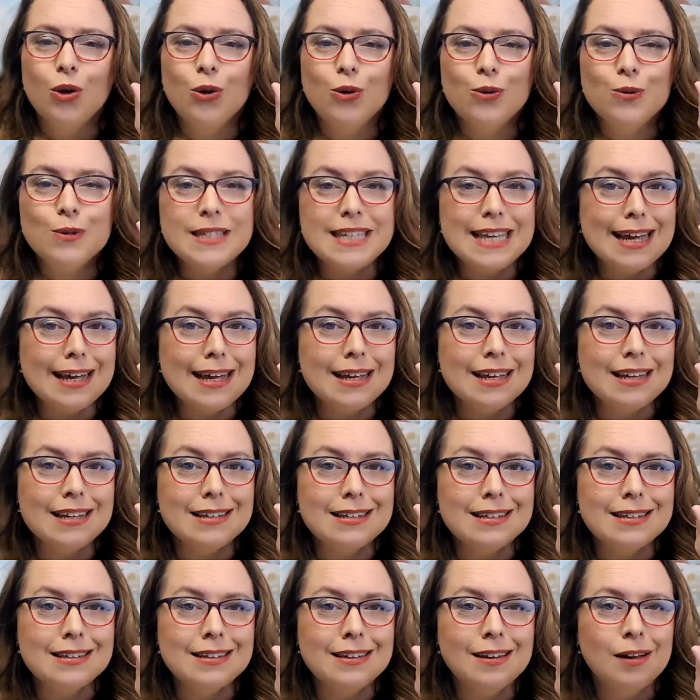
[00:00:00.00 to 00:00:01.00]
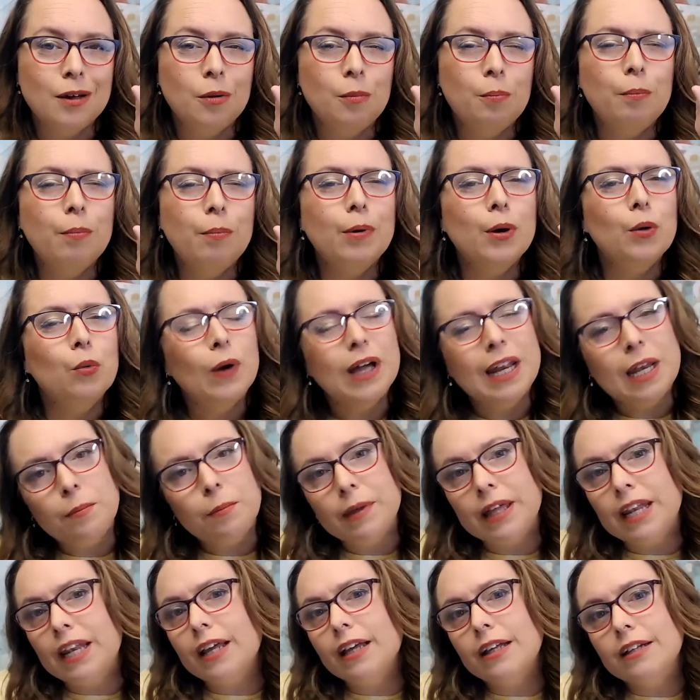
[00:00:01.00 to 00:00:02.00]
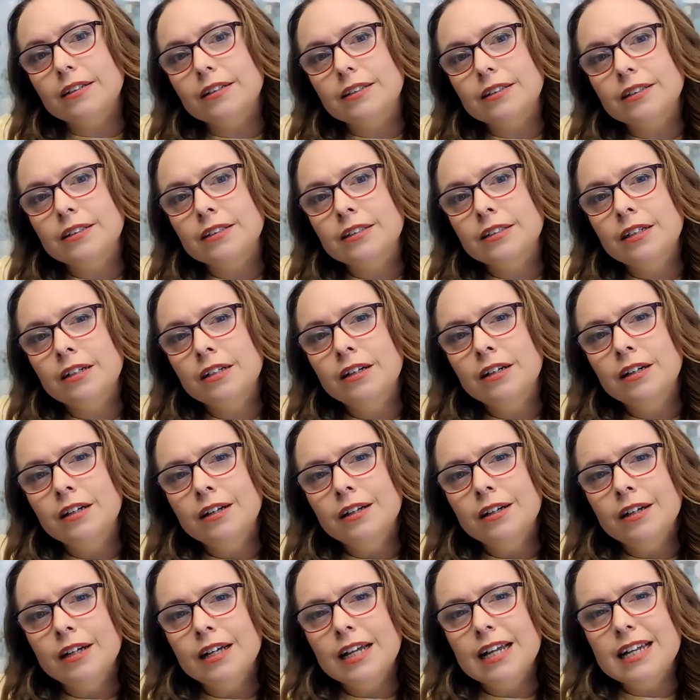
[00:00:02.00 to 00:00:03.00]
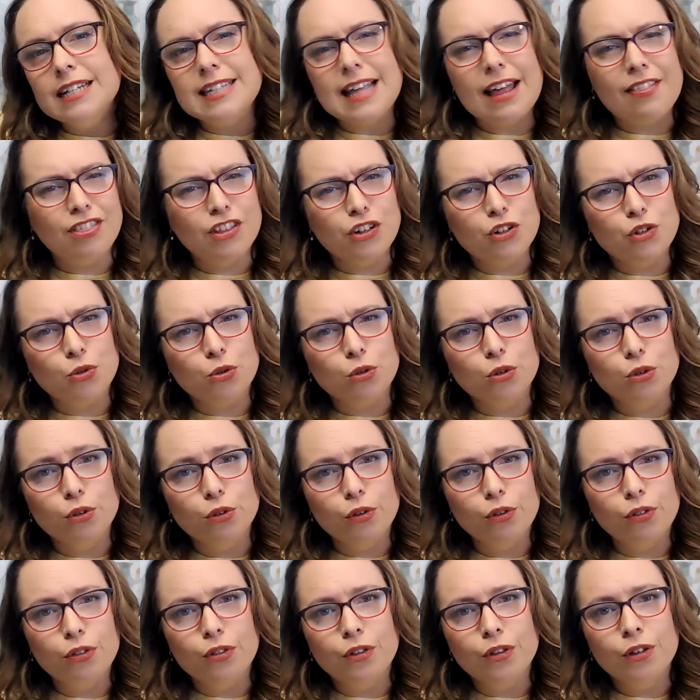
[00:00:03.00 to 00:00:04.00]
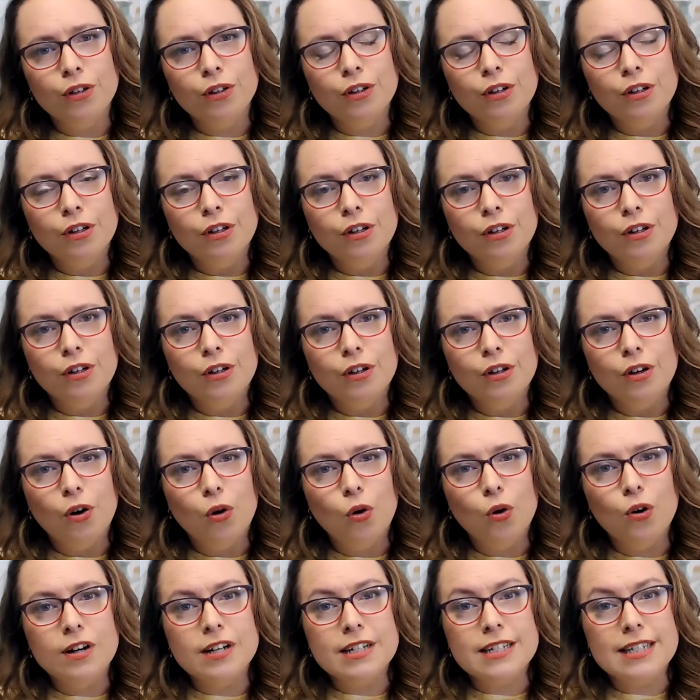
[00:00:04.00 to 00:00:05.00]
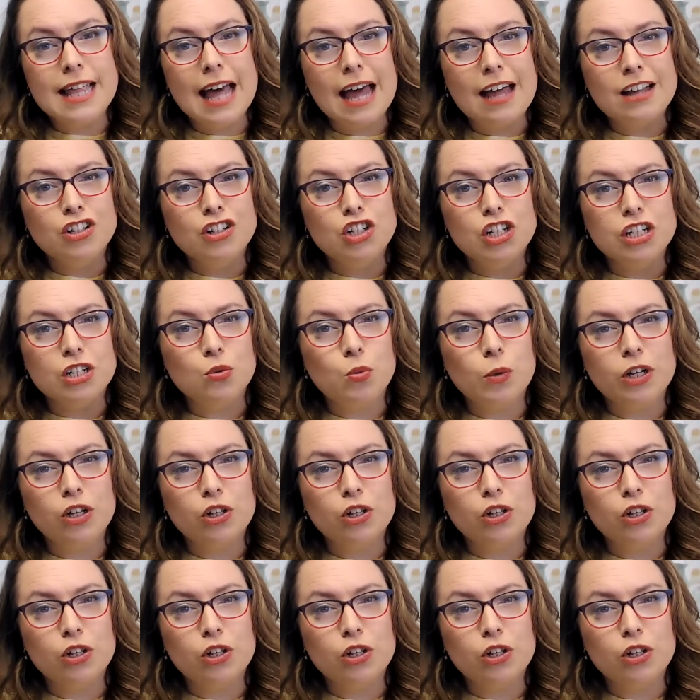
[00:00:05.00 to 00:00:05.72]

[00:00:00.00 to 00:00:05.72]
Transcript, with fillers: who says, but wait a minute, is that the truth? Or is that just